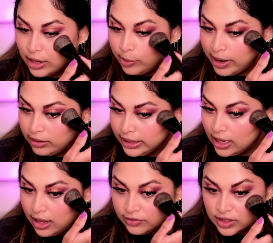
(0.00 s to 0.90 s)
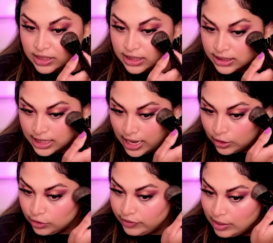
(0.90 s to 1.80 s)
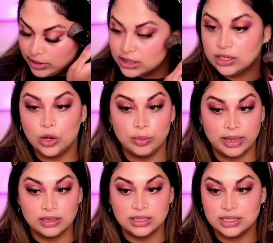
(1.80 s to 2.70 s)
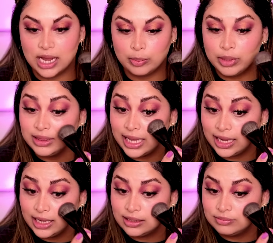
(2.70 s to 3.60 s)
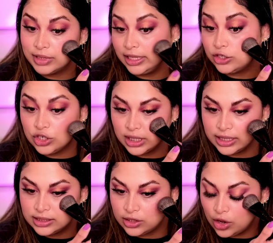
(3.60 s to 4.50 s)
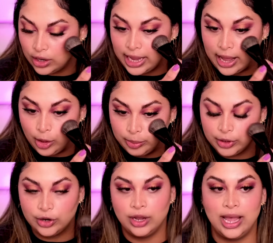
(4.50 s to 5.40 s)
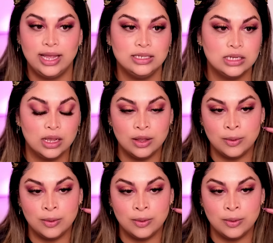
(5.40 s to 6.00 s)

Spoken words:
Now, apparently after this attack, her family did know about this attack, but they allegedly did not help her. And